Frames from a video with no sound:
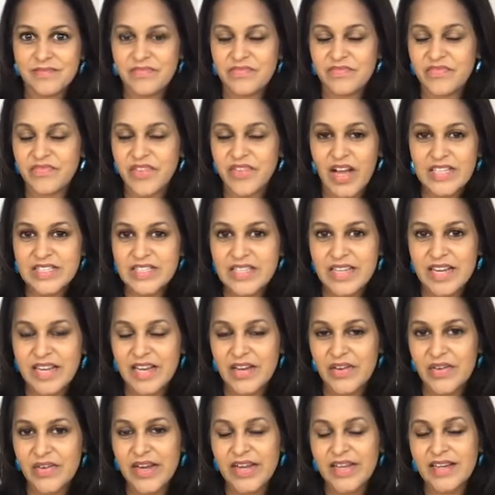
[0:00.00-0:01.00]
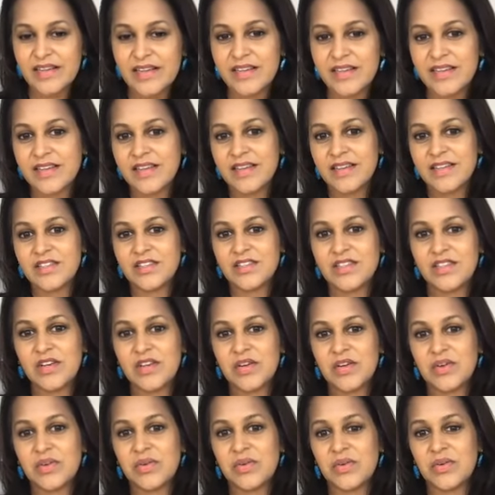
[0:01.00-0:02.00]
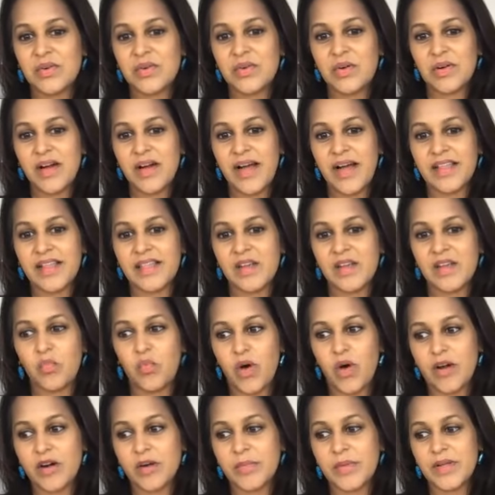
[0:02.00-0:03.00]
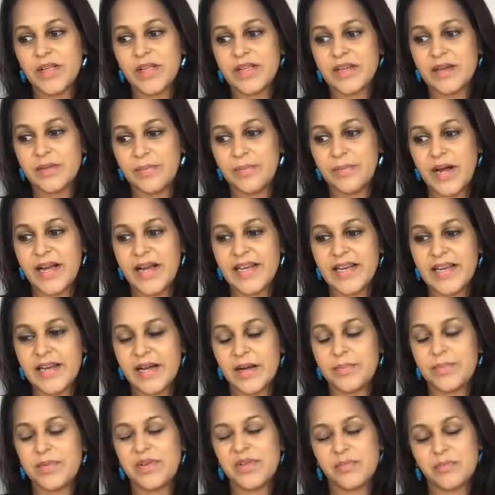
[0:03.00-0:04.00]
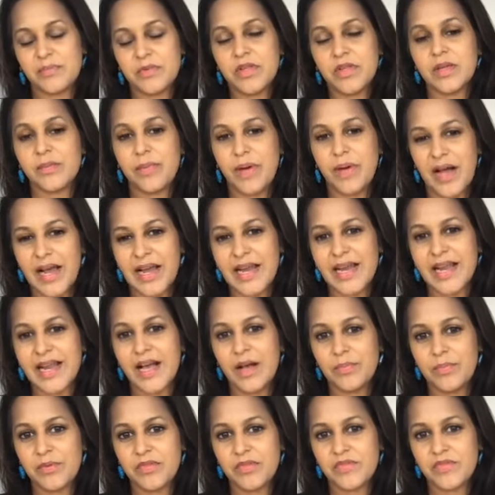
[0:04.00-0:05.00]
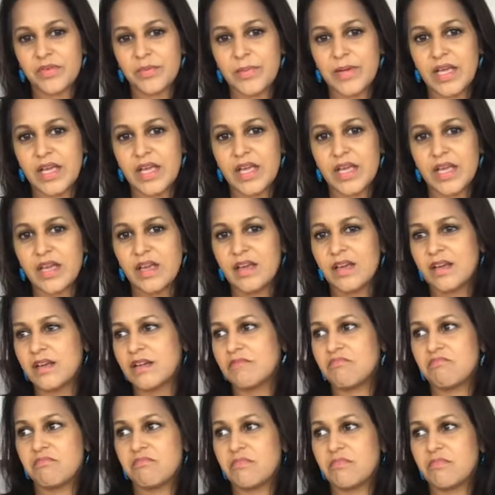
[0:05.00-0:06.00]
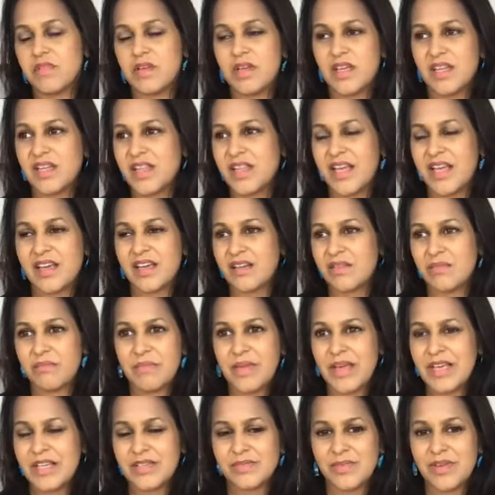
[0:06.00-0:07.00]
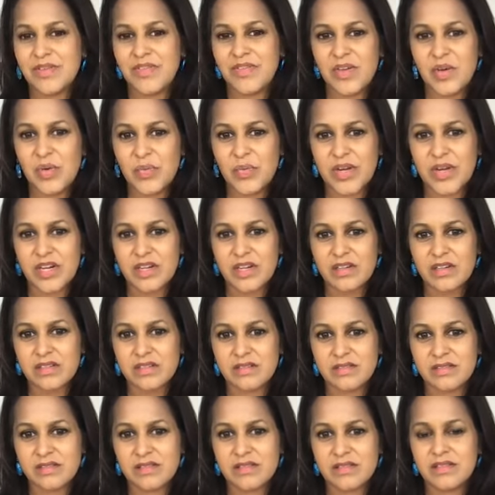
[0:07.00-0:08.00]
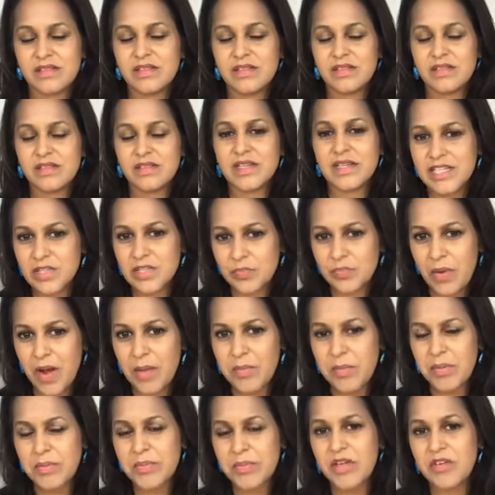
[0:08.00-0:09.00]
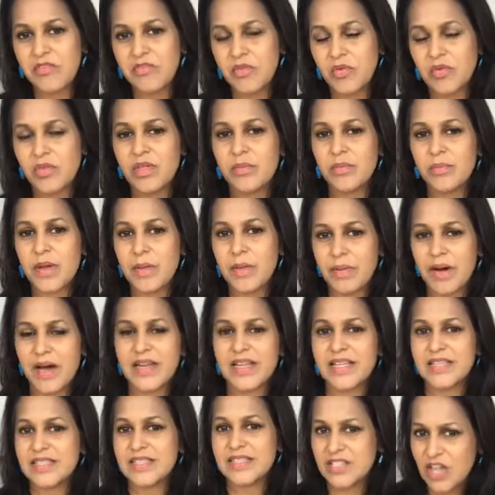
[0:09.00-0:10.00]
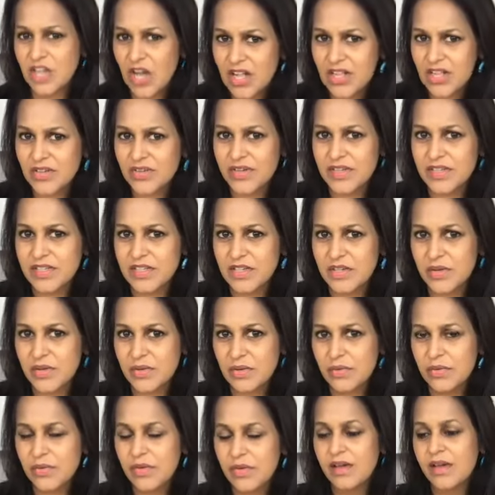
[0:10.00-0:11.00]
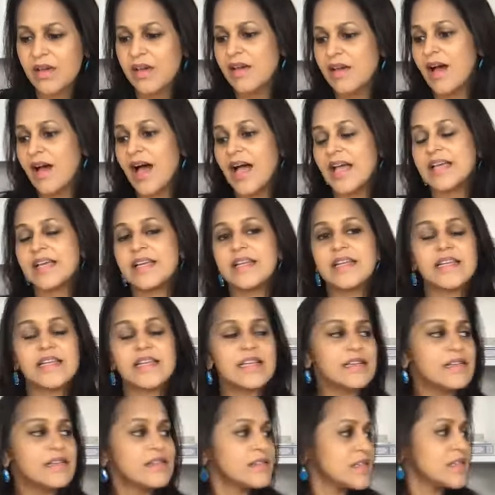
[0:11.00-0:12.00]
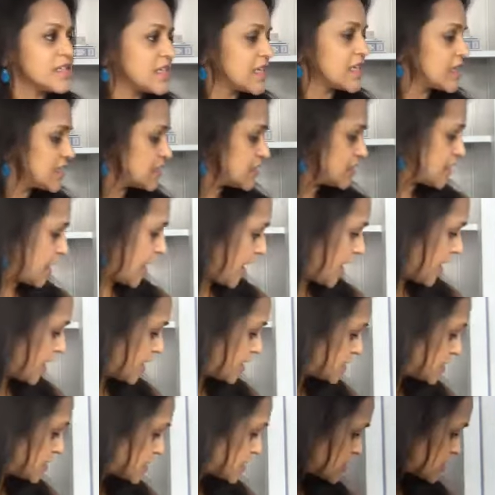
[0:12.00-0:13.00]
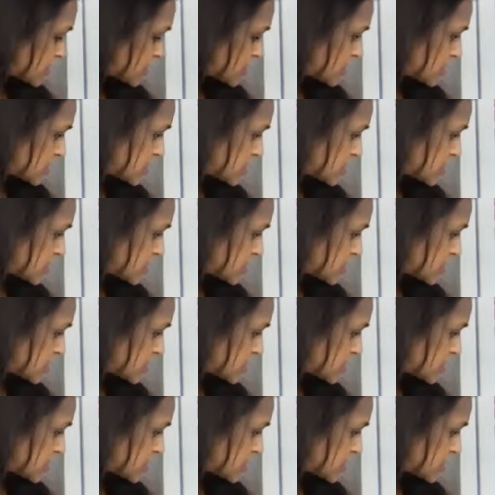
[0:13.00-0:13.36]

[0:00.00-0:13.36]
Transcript: Fascinating, right? So I think watermelon and pineapple, really pineapple for me, it like makes me feel weird. It's probably a food that my body's intolerant to. I can easily take a test.